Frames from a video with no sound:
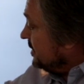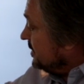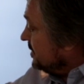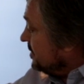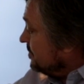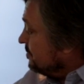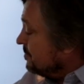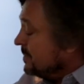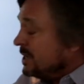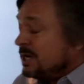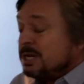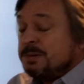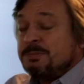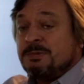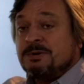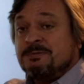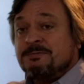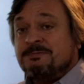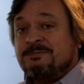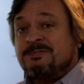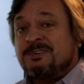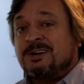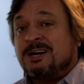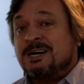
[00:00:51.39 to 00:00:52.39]
the
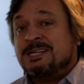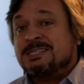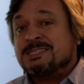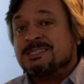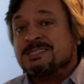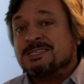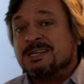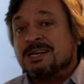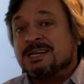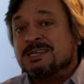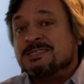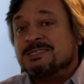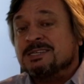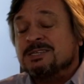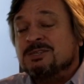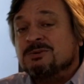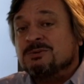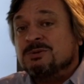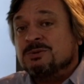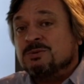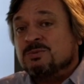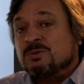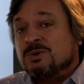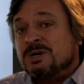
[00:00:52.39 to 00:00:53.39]
minimum font size that
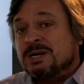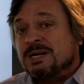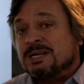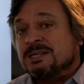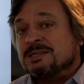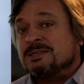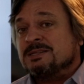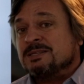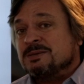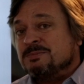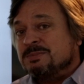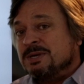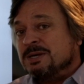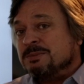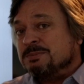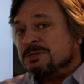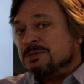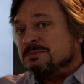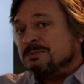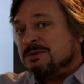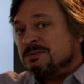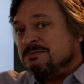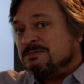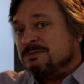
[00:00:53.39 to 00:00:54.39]
you would want to be
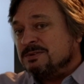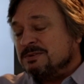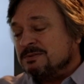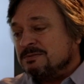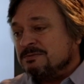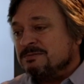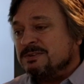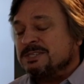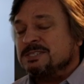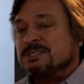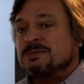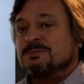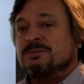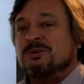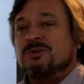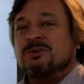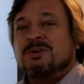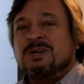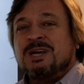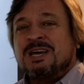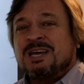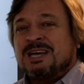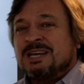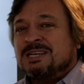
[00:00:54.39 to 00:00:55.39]
able to be
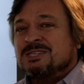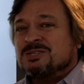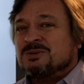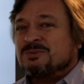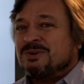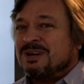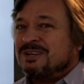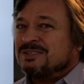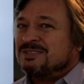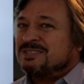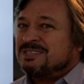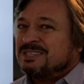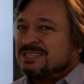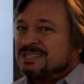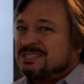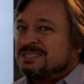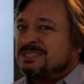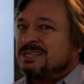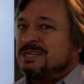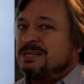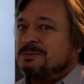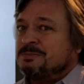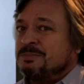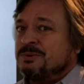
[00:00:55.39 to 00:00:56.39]
visible is around
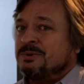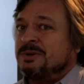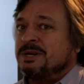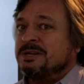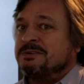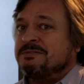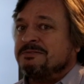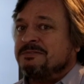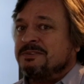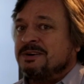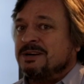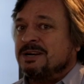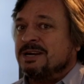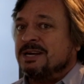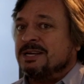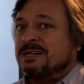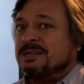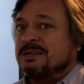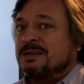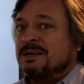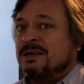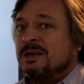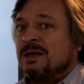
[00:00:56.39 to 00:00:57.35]
16 point font.